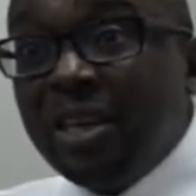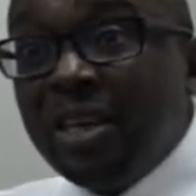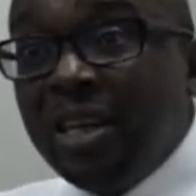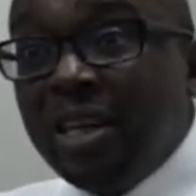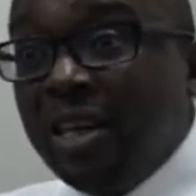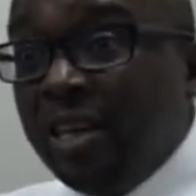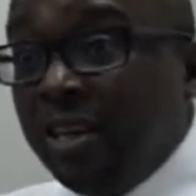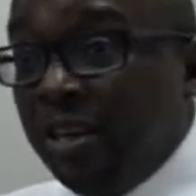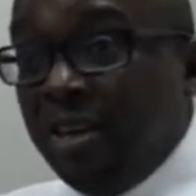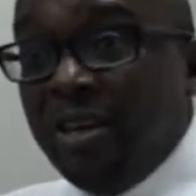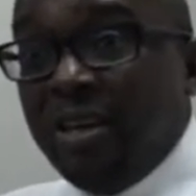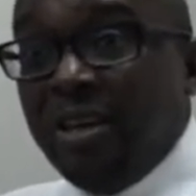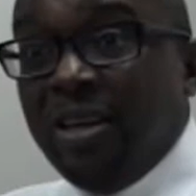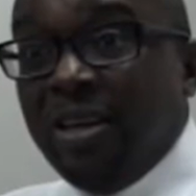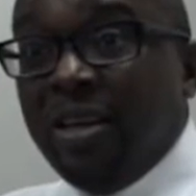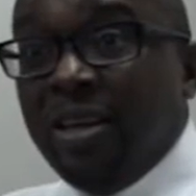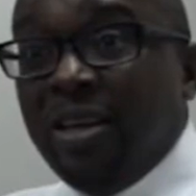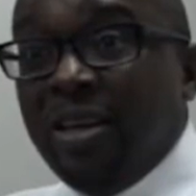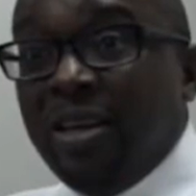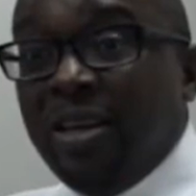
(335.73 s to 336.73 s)
And
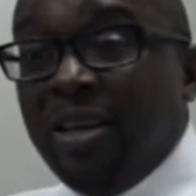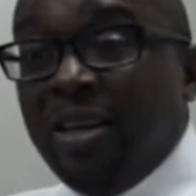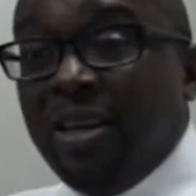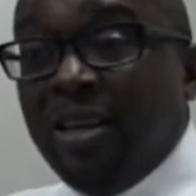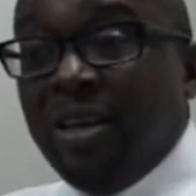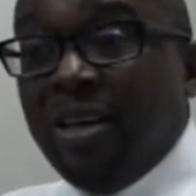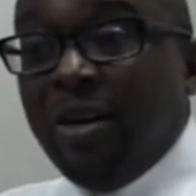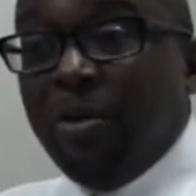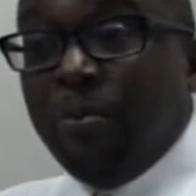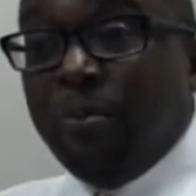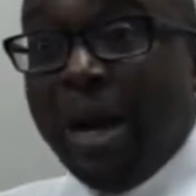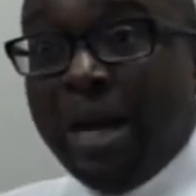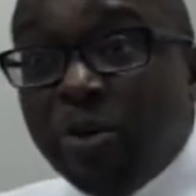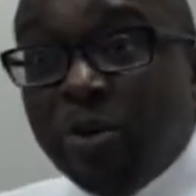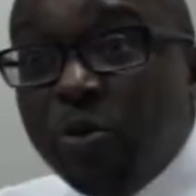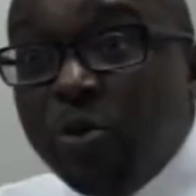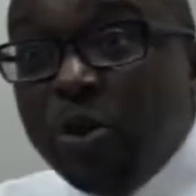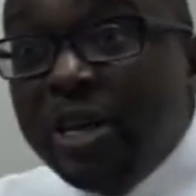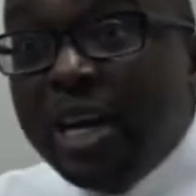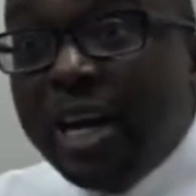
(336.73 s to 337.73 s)
by
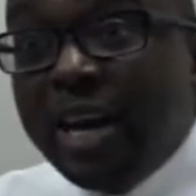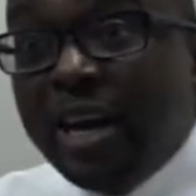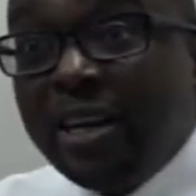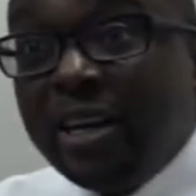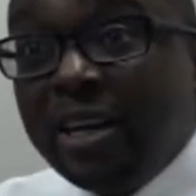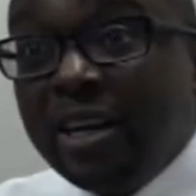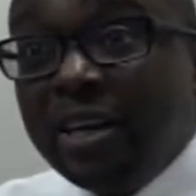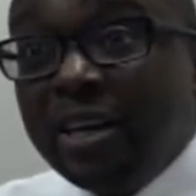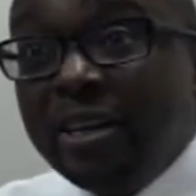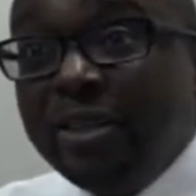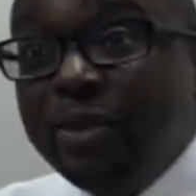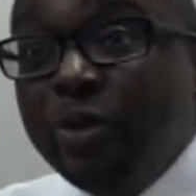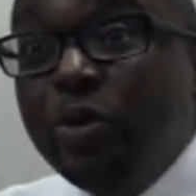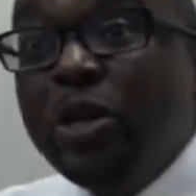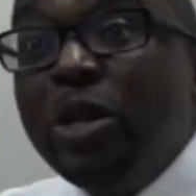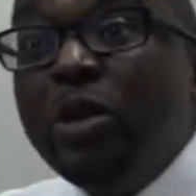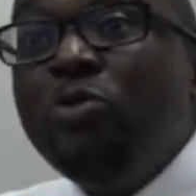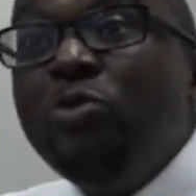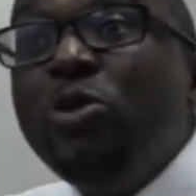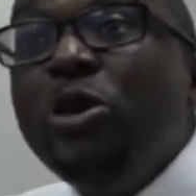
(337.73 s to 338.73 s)
doing that, you
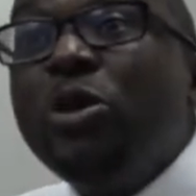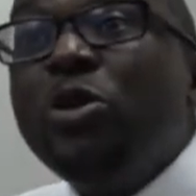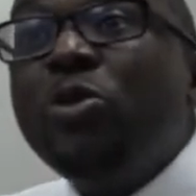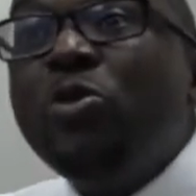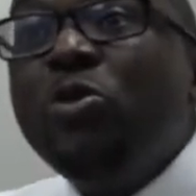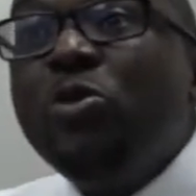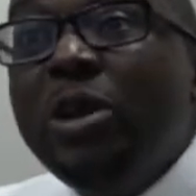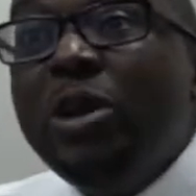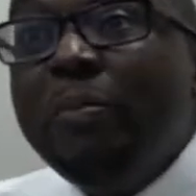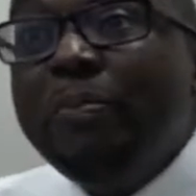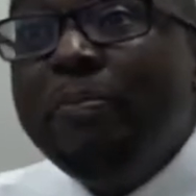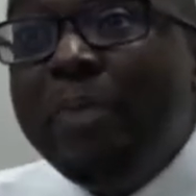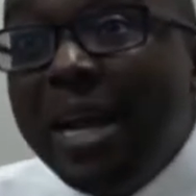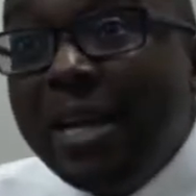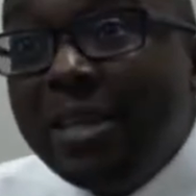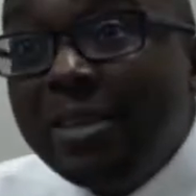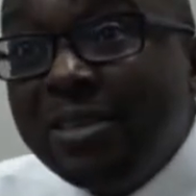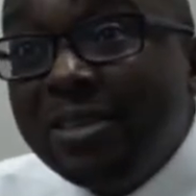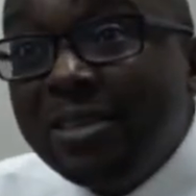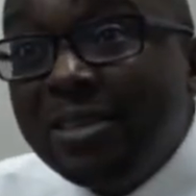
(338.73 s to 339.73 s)
can recruit the
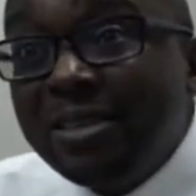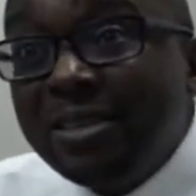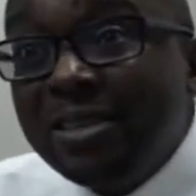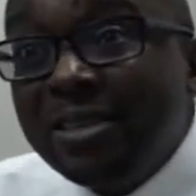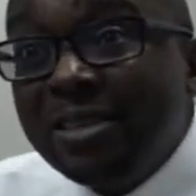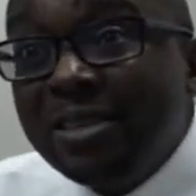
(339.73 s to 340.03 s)
best.